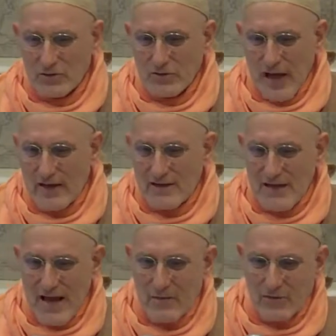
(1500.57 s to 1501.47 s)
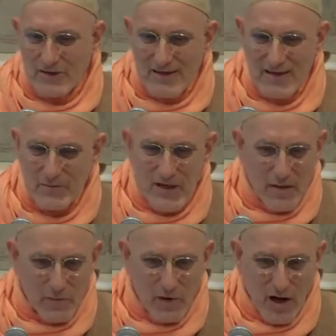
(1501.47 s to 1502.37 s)
a prostitute and is
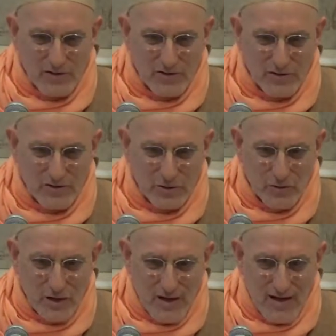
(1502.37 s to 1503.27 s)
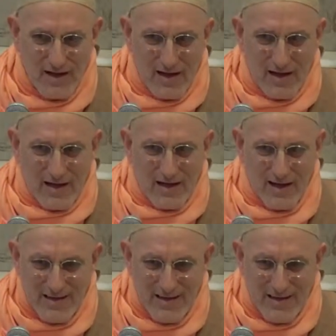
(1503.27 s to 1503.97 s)
able to keep that prostitute